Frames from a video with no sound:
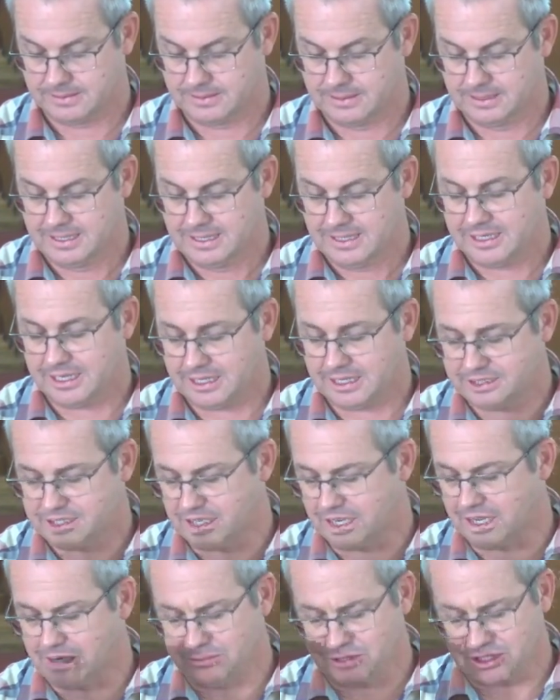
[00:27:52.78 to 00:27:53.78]
Can I tell
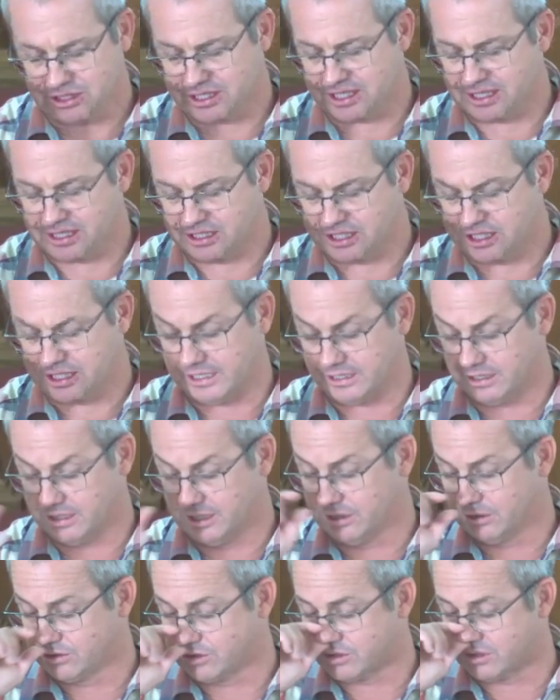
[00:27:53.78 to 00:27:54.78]
you, I'm just going to share a
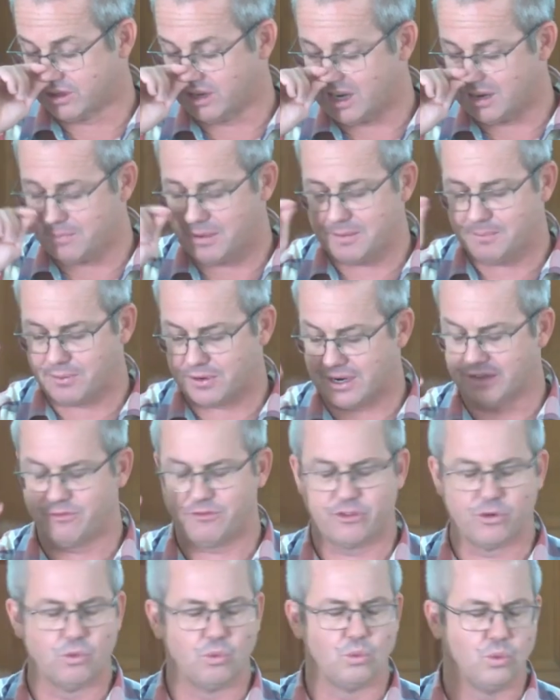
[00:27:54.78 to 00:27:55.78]
little story. I've been praying
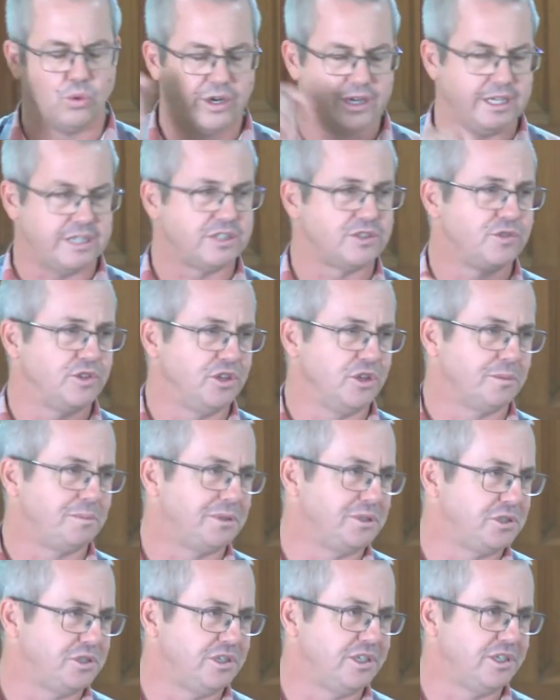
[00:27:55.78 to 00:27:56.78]
for weeks for the
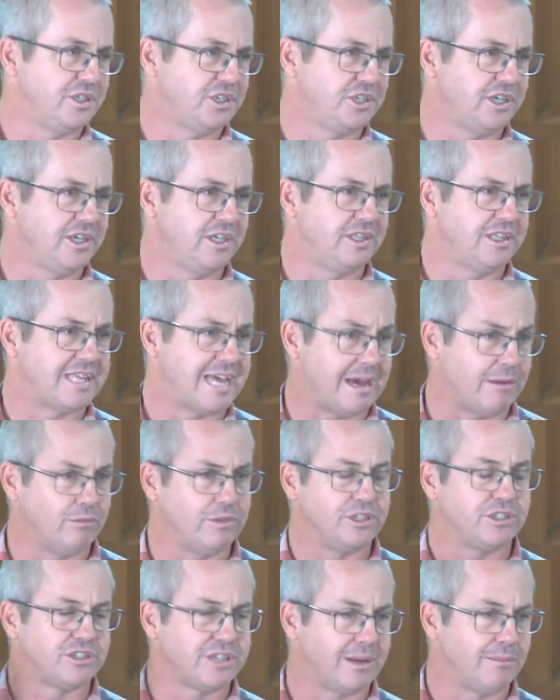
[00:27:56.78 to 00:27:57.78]
opportunity to share that with
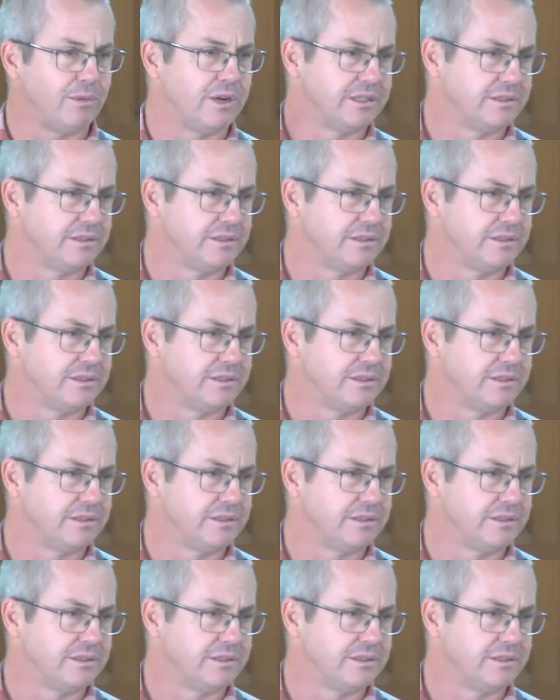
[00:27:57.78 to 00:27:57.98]
someone.